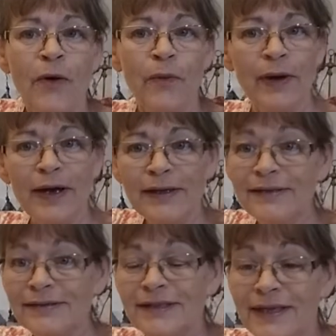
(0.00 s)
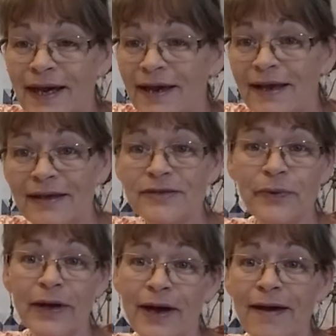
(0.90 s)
Well, today, guess what I